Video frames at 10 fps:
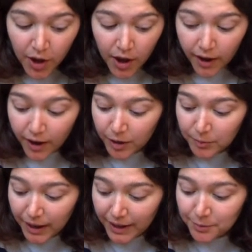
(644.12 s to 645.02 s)

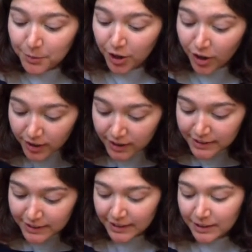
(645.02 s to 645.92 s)

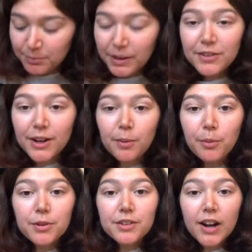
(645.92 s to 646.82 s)
my variable
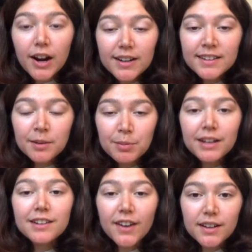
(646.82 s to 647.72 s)
is currently being
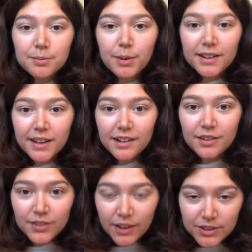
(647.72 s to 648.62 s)
divided by negative
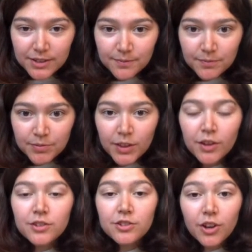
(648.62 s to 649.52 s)
7.
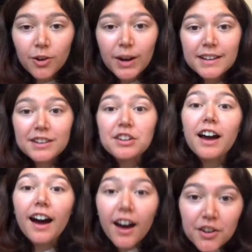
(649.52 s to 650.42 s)
So I need to
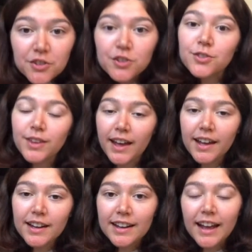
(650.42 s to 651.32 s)
undo that.
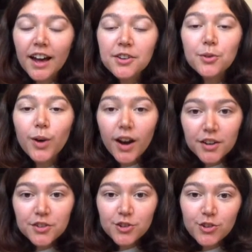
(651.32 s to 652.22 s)
And how do you
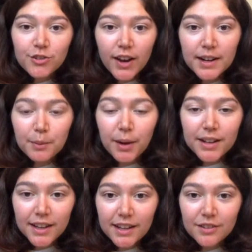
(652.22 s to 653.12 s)
undo dividing by
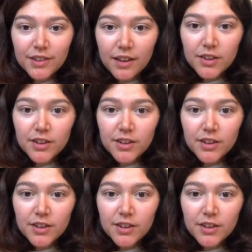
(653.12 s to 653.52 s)
negative 7?